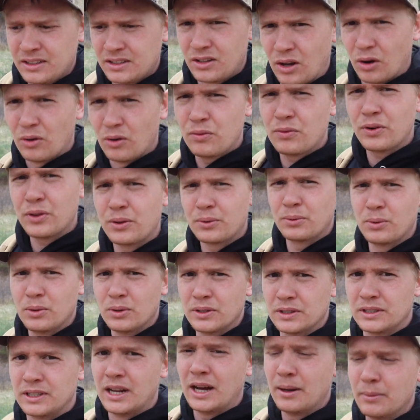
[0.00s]
Go for the
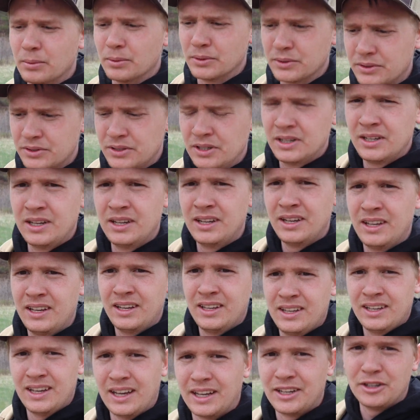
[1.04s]
rule of doubles,
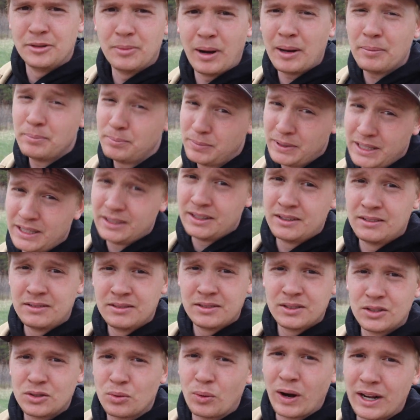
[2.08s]
and you might be
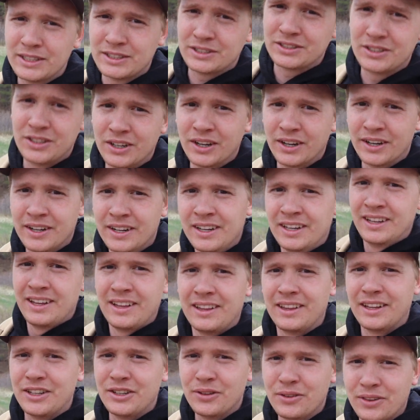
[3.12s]
twice as good
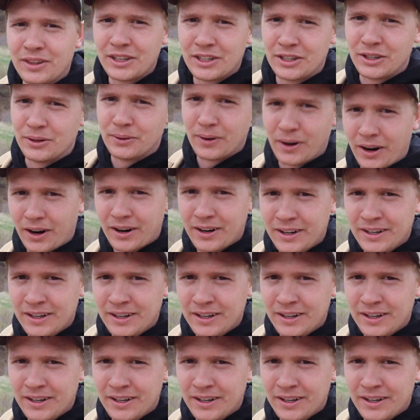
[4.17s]
than you think you are.